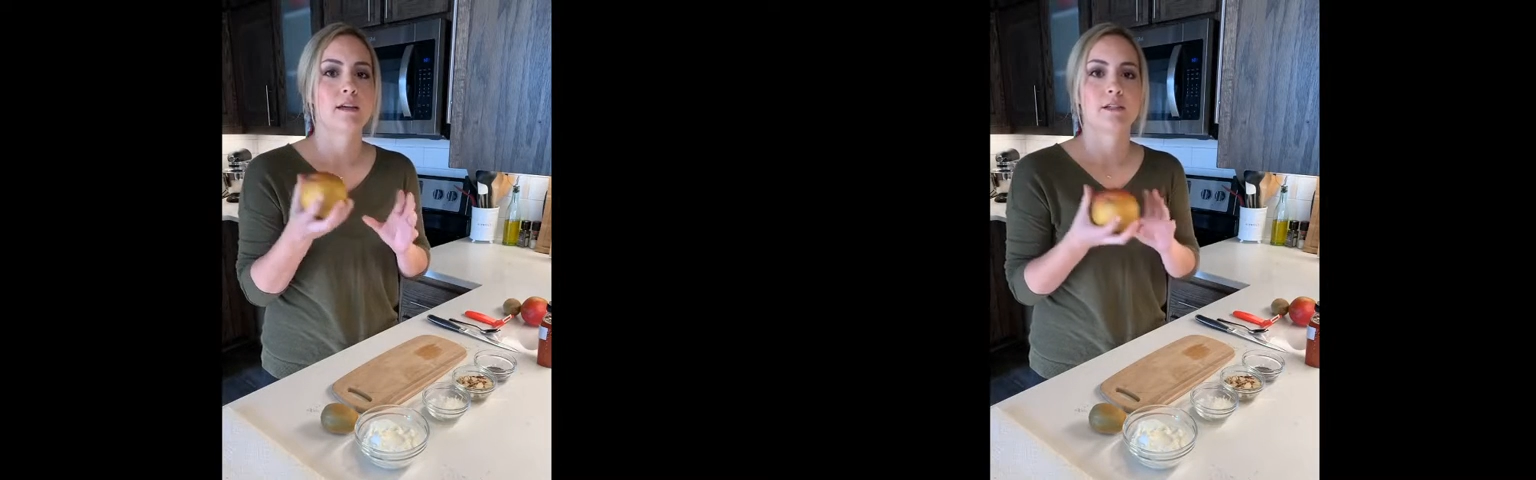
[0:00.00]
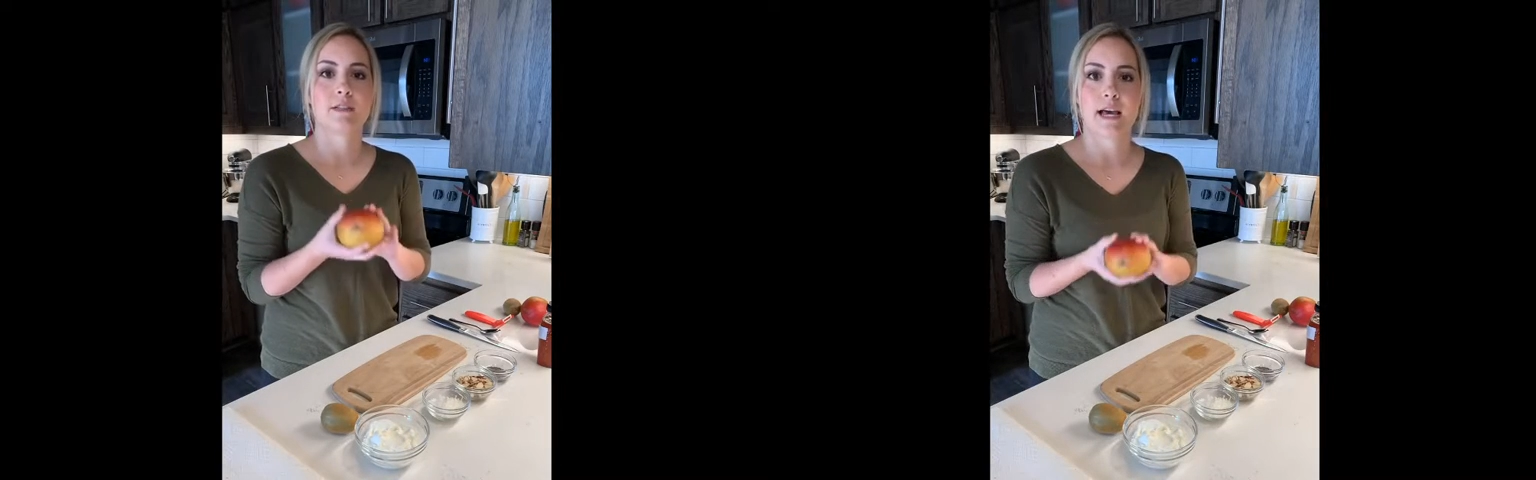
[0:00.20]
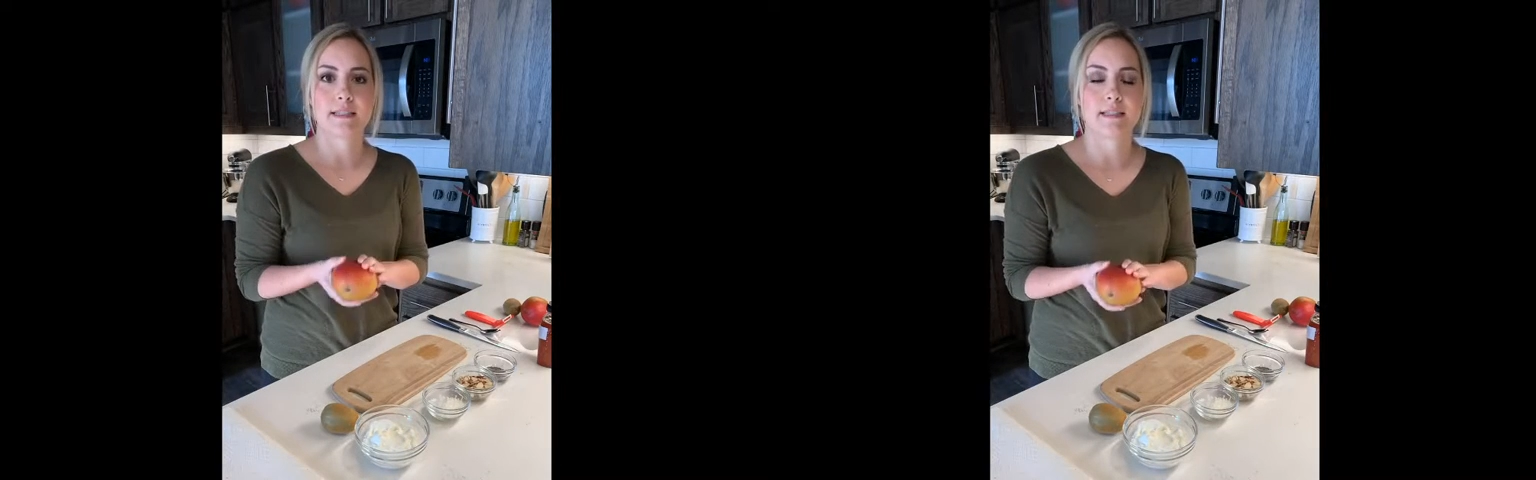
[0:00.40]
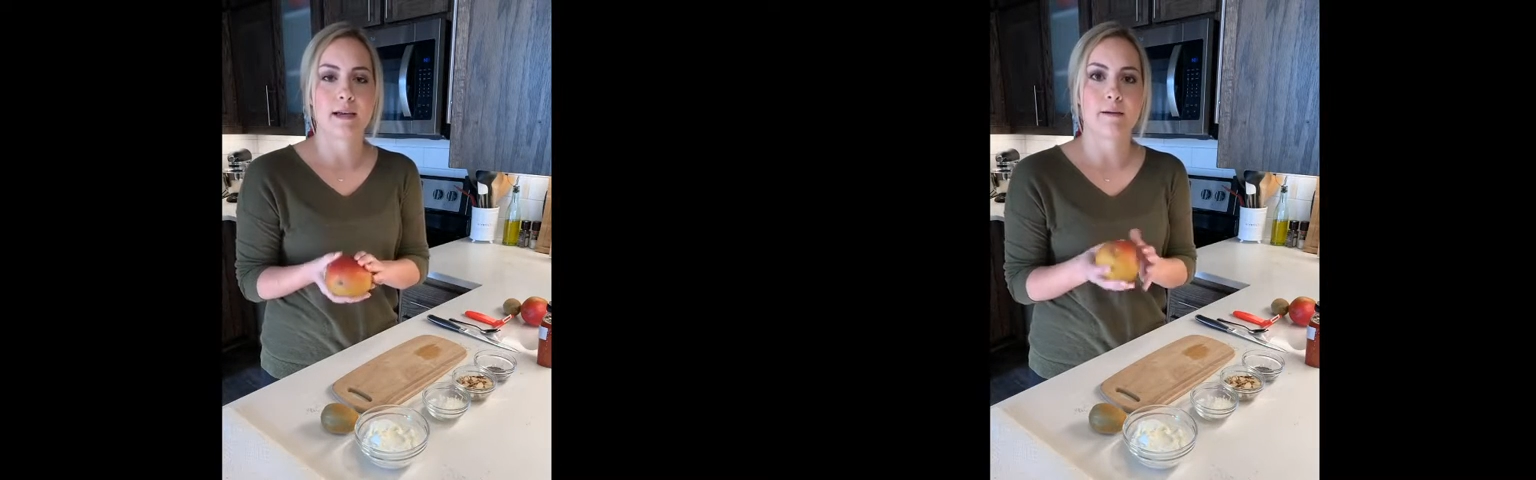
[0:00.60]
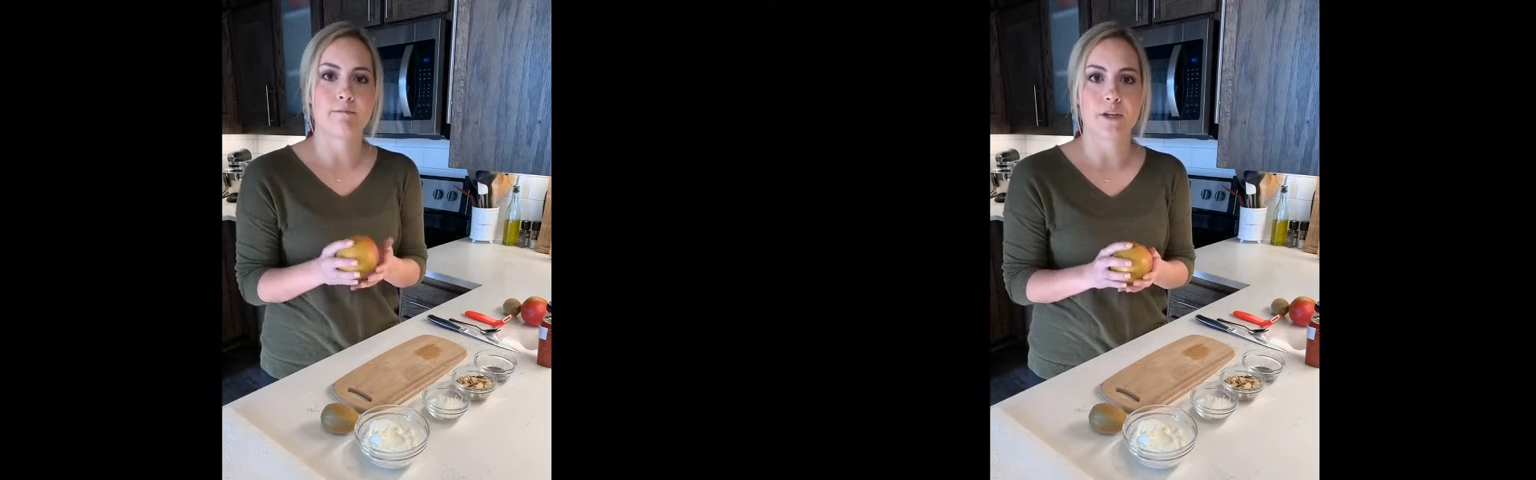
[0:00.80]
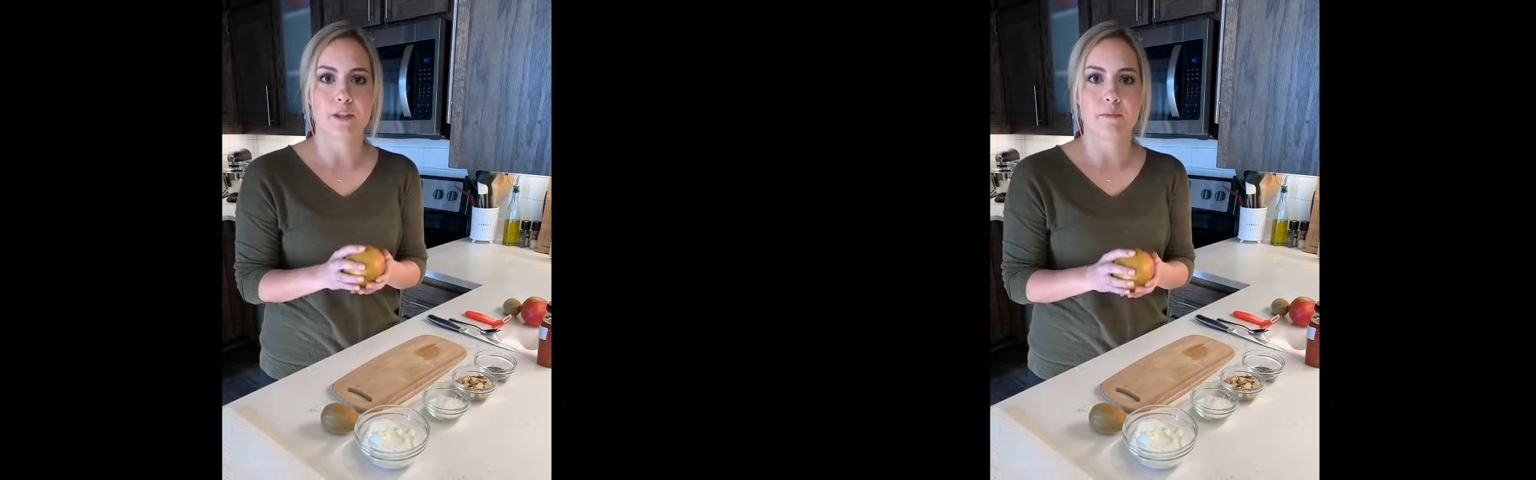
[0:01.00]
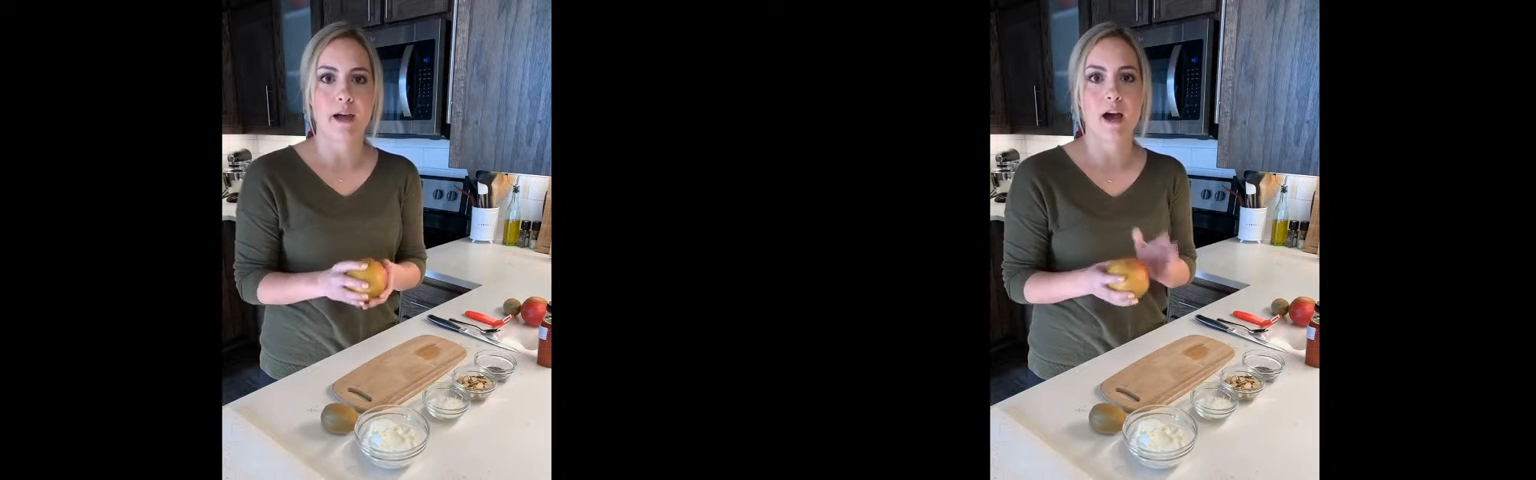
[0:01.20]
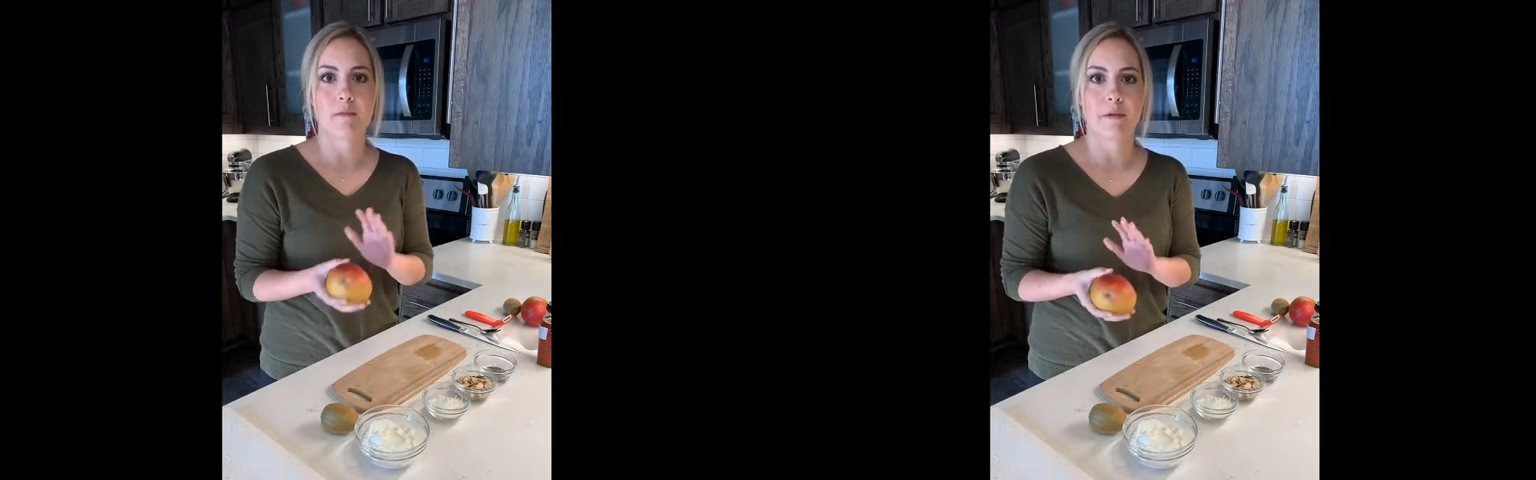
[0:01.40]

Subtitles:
test them, feel them out,